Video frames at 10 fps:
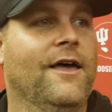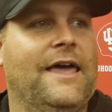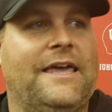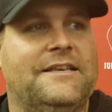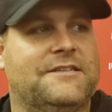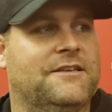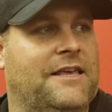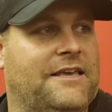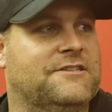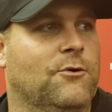He's
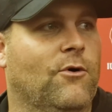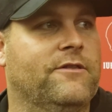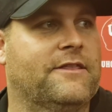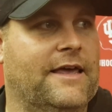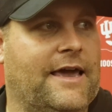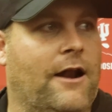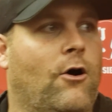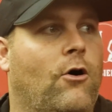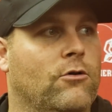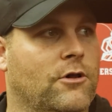the one that they kind of
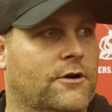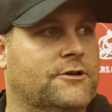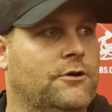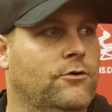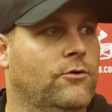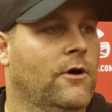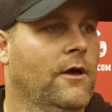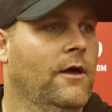all look to.